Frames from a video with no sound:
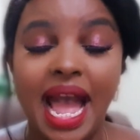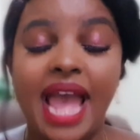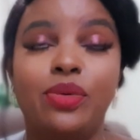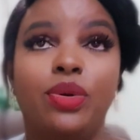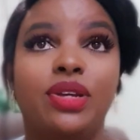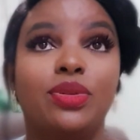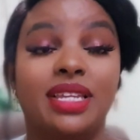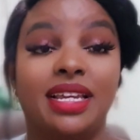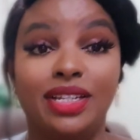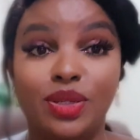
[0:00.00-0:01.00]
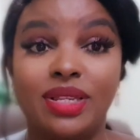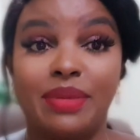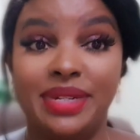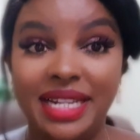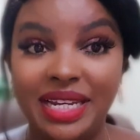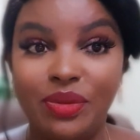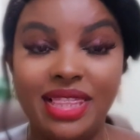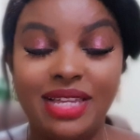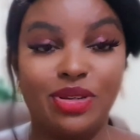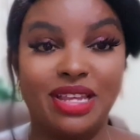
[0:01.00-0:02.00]
I know He knows the issues I'm dealing with
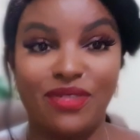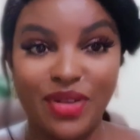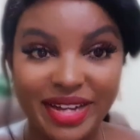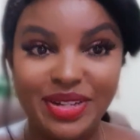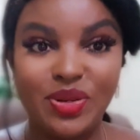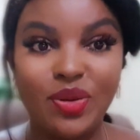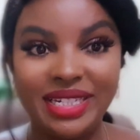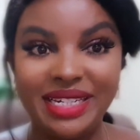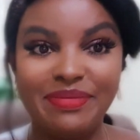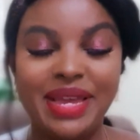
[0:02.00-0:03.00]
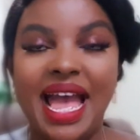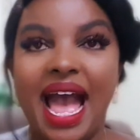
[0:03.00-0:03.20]
because I've already told Him.